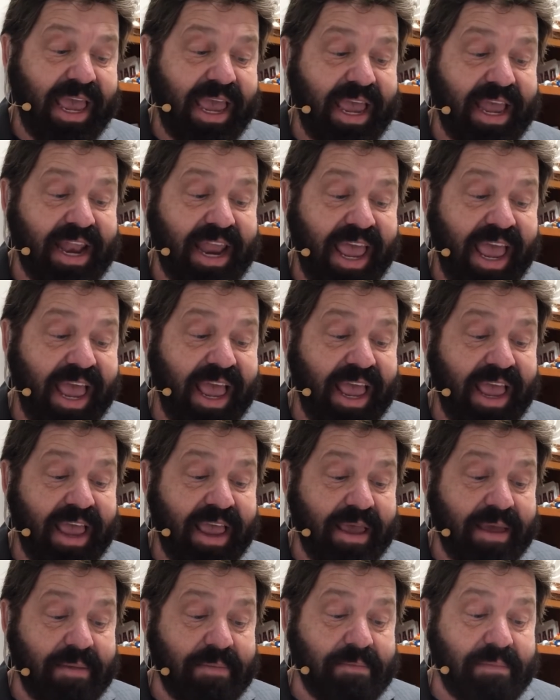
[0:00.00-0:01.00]
And
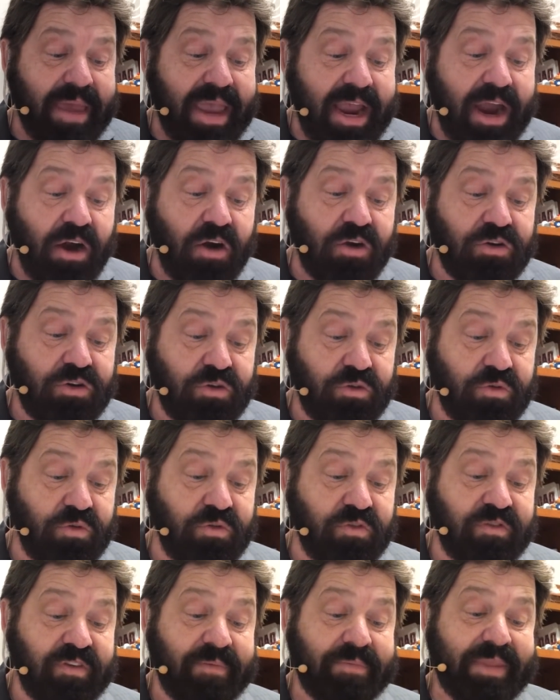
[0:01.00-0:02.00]
Mehr
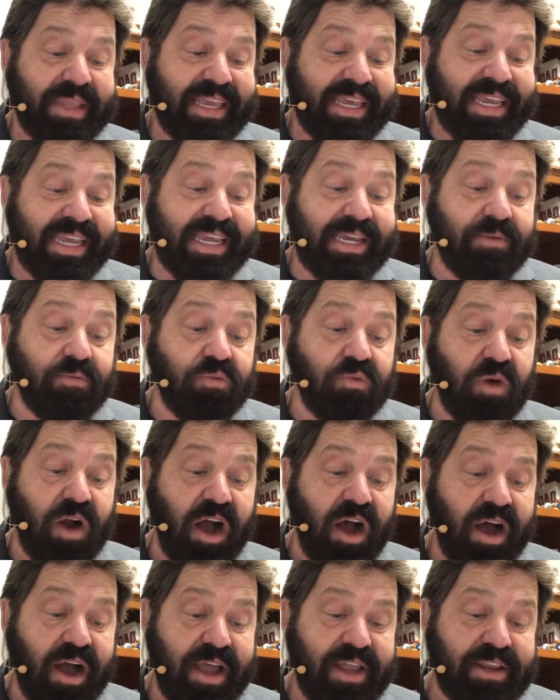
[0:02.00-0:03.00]
News,
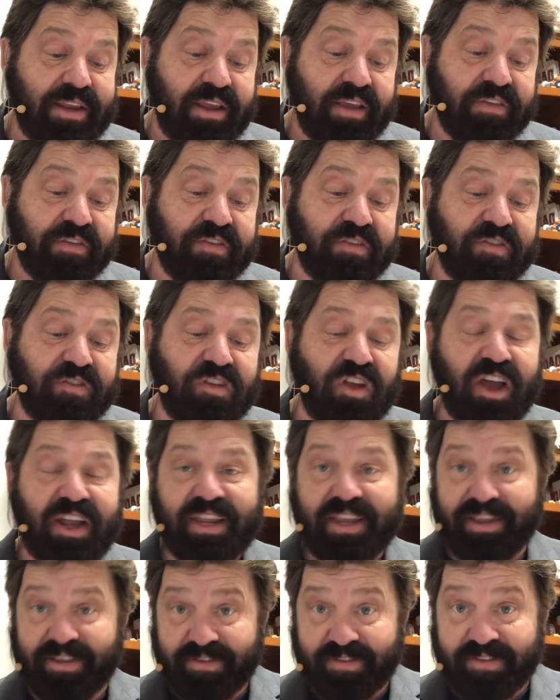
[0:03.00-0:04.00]
Iran
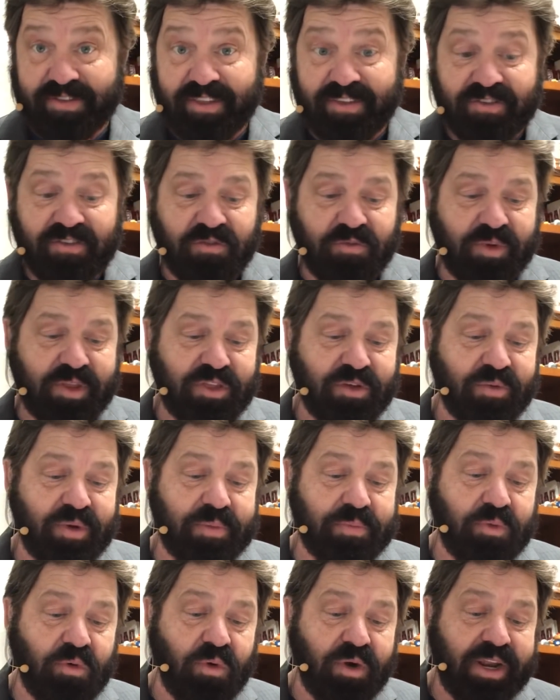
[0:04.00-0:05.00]
studies, this is what they're
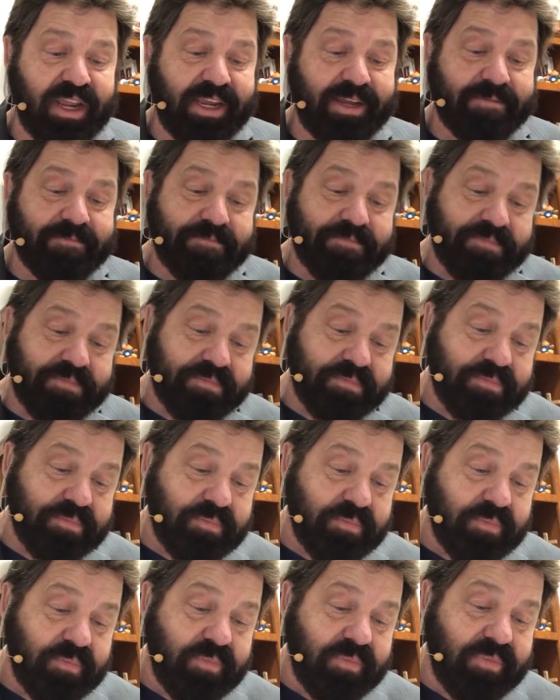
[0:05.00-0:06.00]
reporting,
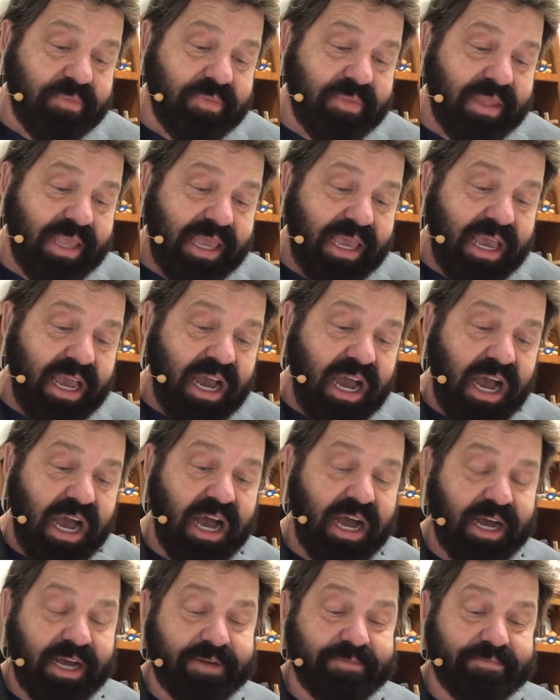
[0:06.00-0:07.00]

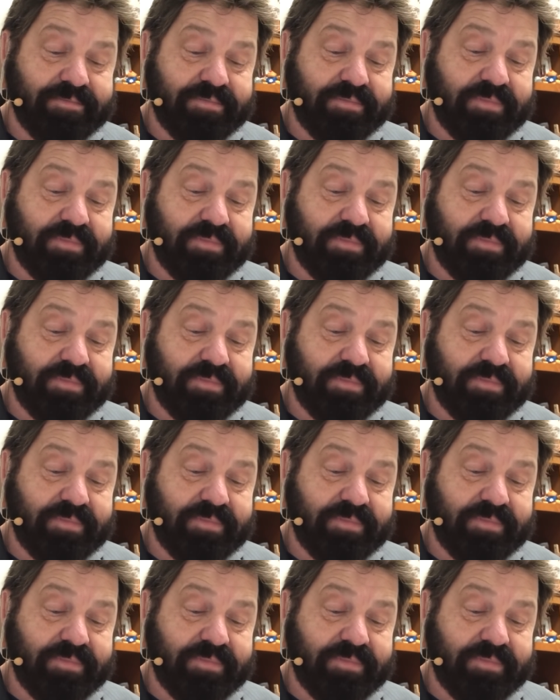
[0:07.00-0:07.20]
uh,